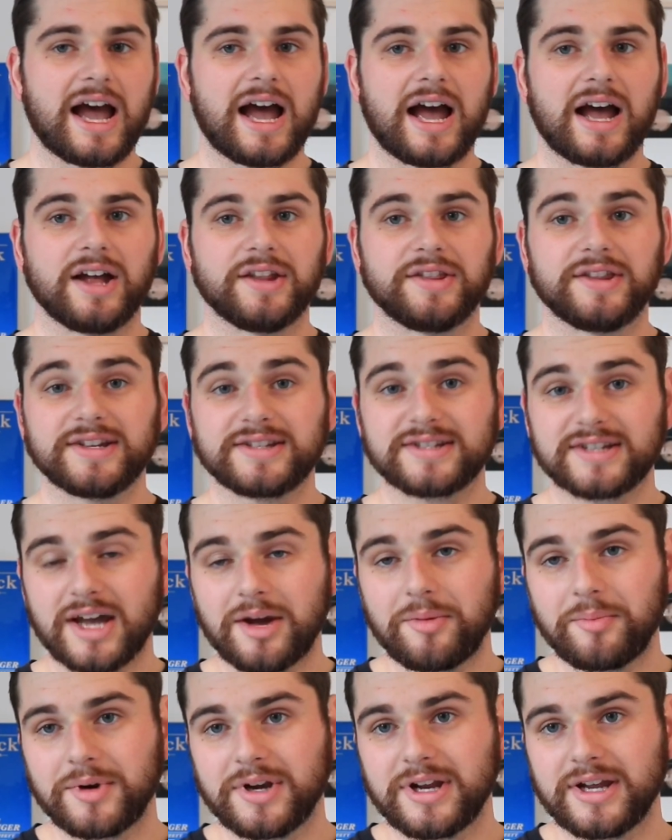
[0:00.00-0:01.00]
this
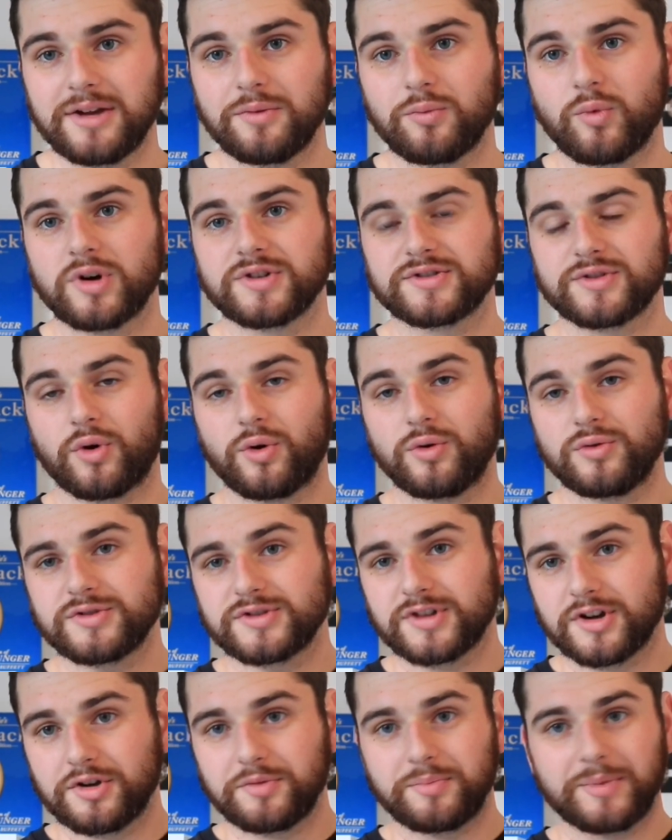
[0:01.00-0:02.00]
company was
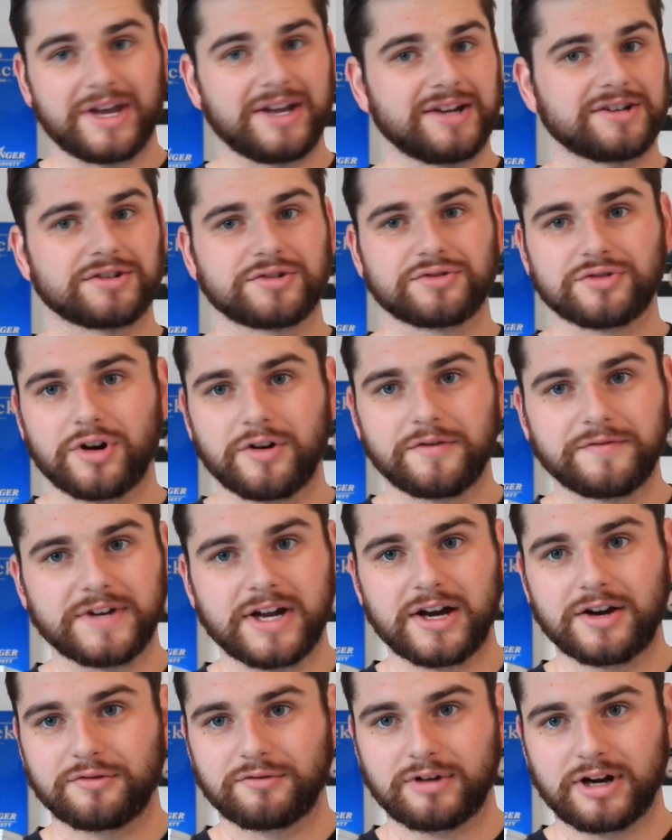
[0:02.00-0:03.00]
also peak to trough
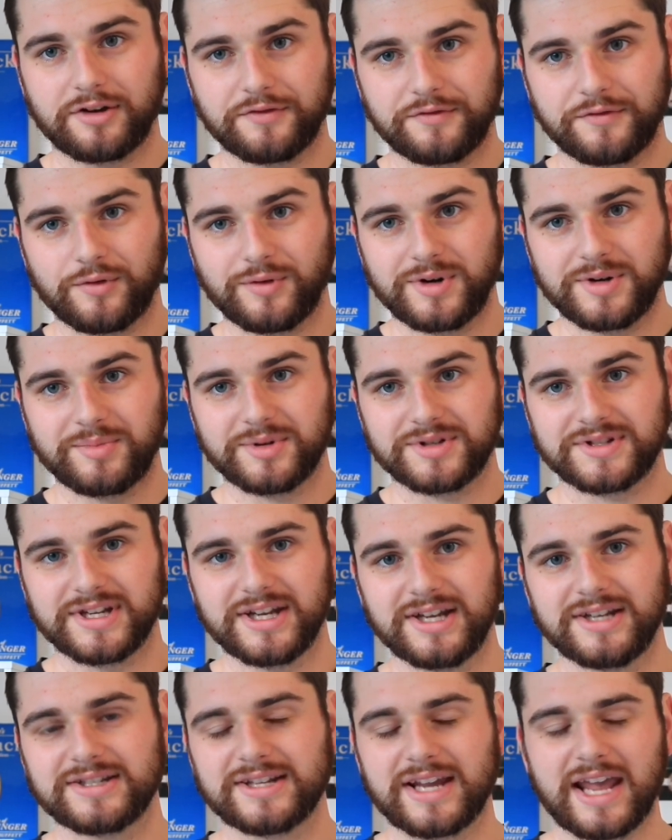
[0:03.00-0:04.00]
down around
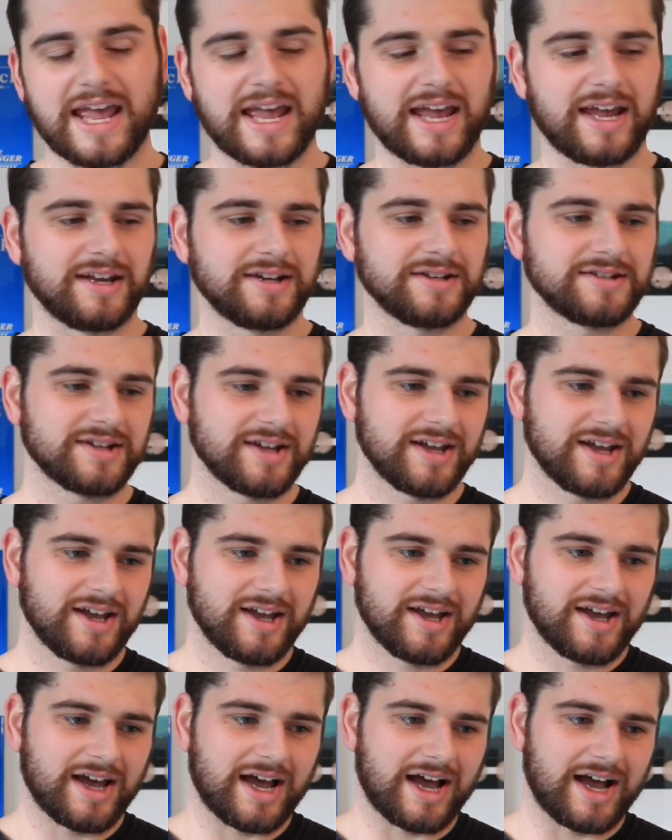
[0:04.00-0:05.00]
40%, and
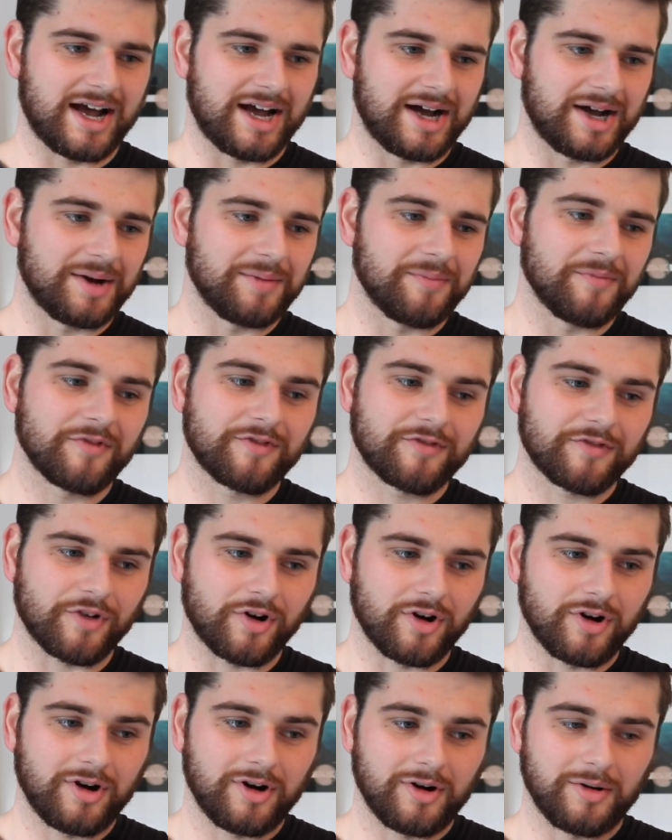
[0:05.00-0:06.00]

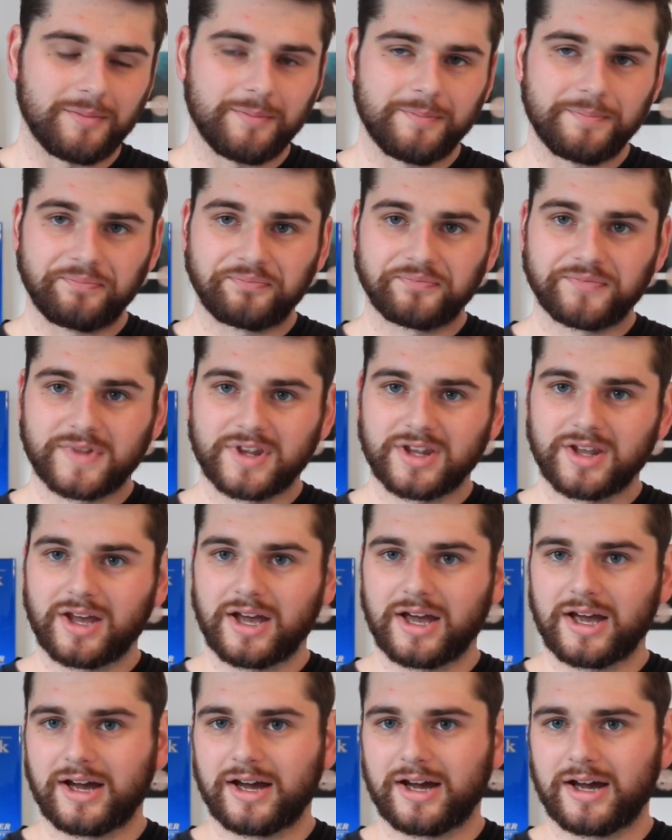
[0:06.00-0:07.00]
from
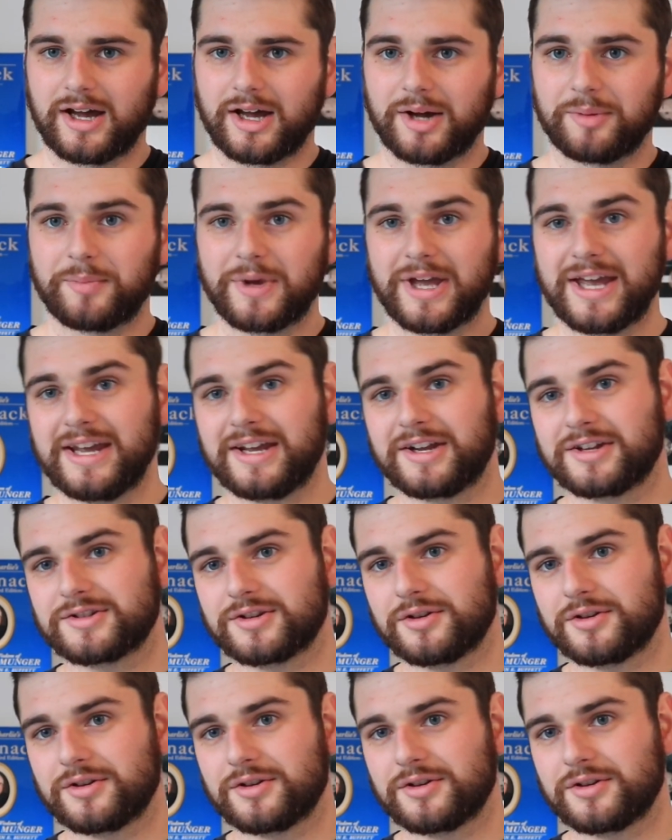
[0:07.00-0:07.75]
peak to